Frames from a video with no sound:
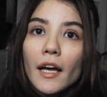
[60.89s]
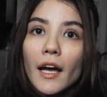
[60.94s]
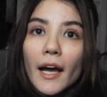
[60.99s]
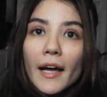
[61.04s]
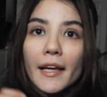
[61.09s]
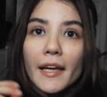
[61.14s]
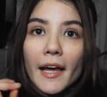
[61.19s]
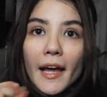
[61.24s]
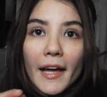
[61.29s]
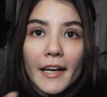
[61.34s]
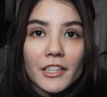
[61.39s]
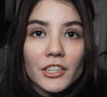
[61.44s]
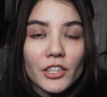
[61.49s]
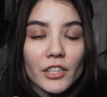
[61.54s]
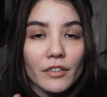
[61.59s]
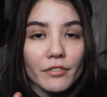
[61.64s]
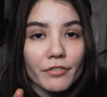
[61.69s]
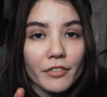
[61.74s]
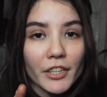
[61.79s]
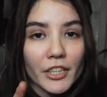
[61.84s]
I
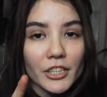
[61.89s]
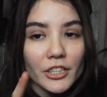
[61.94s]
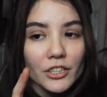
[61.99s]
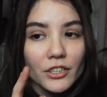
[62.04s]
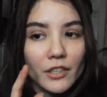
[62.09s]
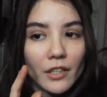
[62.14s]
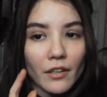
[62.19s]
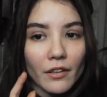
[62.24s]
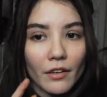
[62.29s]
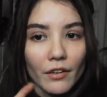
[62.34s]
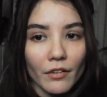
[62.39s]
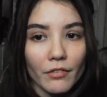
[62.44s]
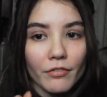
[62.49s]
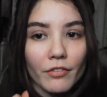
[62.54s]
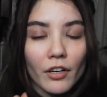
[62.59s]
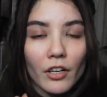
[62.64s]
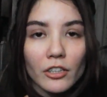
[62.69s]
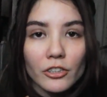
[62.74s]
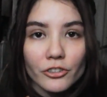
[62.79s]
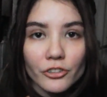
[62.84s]
actually finished the
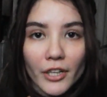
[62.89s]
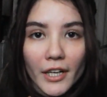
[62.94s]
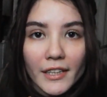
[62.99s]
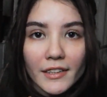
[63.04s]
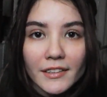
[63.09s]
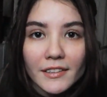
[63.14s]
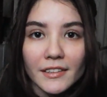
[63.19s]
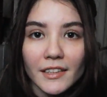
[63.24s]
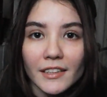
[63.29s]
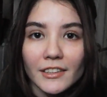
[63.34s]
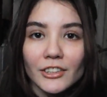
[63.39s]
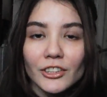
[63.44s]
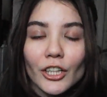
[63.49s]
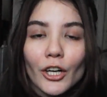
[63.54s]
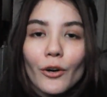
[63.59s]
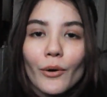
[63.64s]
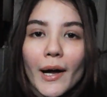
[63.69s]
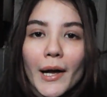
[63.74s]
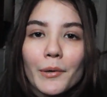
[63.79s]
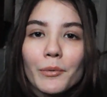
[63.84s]
fall dress,
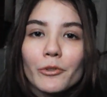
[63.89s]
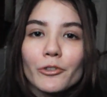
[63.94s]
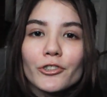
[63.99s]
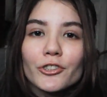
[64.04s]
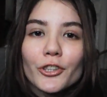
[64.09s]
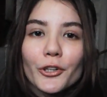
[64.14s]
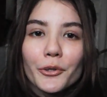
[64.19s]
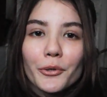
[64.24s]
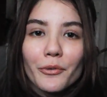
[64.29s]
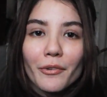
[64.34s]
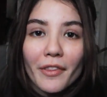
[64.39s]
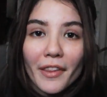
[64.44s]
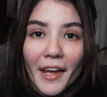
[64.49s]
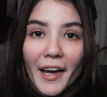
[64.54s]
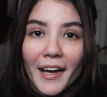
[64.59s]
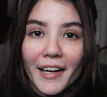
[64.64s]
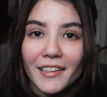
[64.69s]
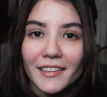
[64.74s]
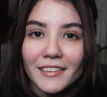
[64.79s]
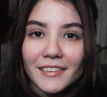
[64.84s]
so I will show you
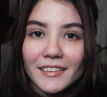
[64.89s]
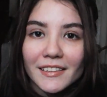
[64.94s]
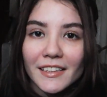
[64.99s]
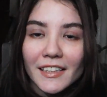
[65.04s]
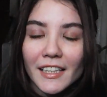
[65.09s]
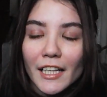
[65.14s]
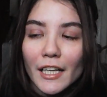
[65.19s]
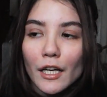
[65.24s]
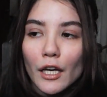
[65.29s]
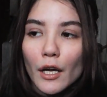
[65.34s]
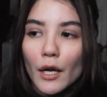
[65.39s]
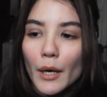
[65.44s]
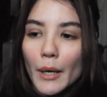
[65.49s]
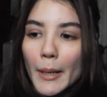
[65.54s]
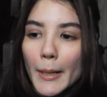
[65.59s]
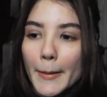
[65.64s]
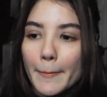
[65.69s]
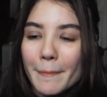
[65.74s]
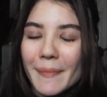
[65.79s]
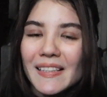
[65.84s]
that.
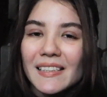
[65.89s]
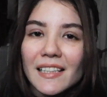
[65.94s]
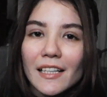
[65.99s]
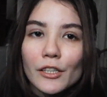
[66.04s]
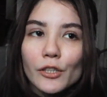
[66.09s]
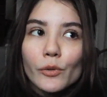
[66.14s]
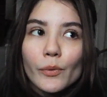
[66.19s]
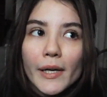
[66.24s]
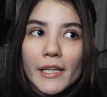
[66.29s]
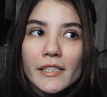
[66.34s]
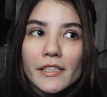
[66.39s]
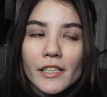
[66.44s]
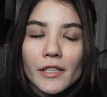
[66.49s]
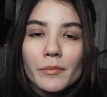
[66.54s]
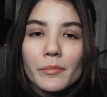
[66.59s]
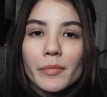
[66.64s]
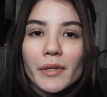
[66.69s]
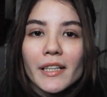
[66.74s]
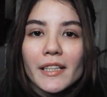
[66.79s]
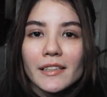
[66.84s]
It's not quite
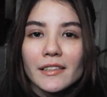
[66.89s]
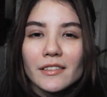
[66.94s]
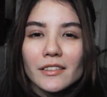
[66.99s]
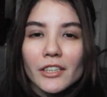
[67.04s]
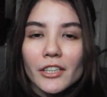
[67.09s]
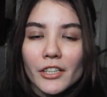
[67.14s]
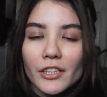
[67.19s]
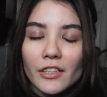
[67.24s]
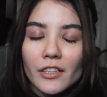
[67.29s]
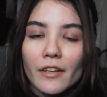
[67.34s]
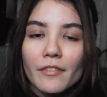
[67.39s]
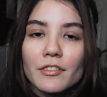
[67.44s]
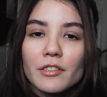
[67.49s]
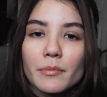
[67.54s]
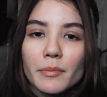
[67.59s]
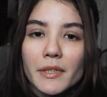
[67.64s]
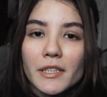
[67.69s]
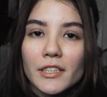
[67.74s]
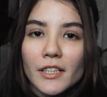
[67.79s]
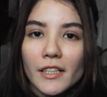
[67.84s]
done, but it's good enough to
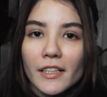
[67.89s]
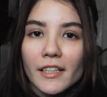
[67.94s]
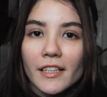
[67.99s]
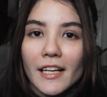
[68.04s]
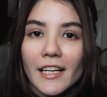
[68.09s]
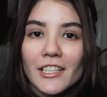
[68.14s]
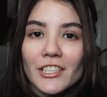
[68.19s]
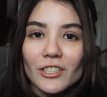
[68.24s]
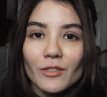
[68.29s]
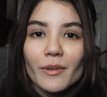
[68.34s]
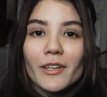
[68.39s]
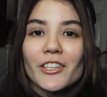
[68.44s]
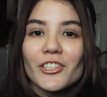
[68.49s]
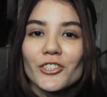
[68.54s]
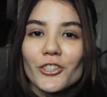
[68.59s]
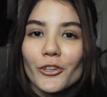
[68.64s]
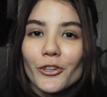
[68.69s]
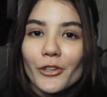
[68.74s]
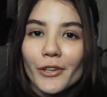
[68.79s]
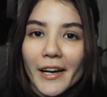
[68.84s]
be done, and I just want to
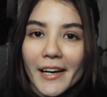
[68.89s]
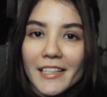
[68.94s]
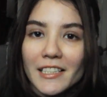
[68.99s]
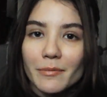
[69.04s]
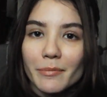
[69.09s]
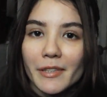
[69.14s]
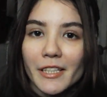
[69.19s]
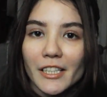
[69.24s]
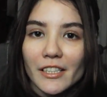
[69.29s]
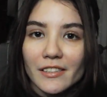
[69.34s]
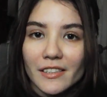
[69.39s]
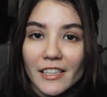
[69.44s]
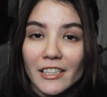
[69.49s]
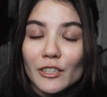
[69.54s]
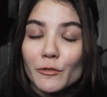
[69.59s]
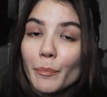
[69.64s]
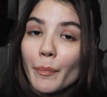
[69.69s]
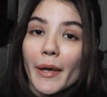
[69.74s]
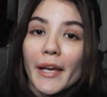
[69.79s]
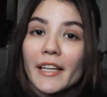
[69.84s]
show you guys because
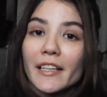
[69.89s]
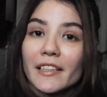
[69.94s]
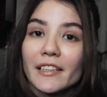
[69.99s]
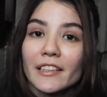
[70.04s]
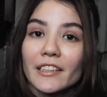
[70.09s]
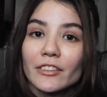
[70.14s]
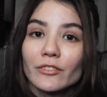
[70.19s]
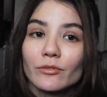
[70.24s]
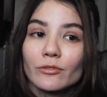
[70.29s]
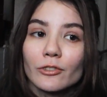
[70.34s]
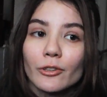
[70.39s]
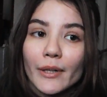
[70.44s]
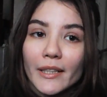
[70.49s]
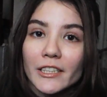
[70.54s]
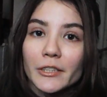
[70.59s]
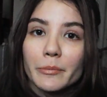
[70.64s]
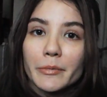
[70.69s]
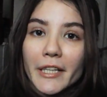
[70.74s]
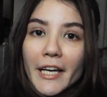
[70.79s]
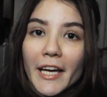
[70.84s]
it's been quite
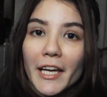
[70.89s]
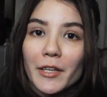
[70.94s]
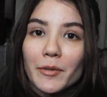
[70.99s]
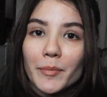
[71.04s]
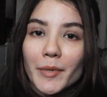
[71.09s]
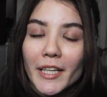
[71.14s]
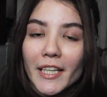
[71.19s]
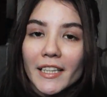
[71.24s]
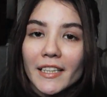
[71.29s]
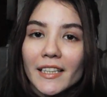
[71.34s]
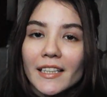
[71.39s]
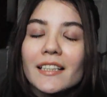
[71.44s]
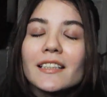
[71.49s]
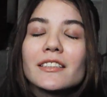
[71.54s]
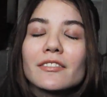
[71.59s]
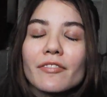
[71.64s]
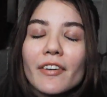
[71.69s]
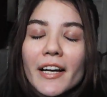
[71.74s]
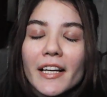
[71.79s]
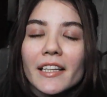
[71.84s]
some time and
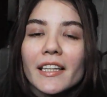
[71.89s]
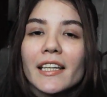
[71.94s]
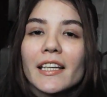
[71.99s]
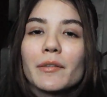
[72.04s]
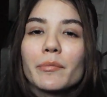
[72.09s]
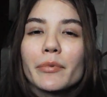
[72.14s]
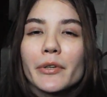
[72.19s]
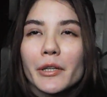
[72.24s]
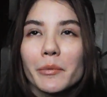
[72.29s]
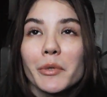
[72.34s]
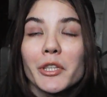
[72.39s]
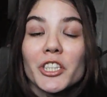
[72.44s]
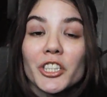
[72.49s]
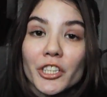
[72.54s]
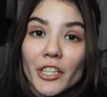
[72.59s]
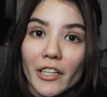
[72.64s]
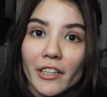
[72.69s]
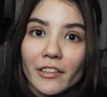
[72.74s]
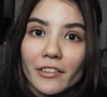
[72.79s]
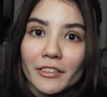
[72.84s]
it's finally pretty much
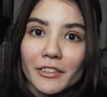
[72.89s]
done.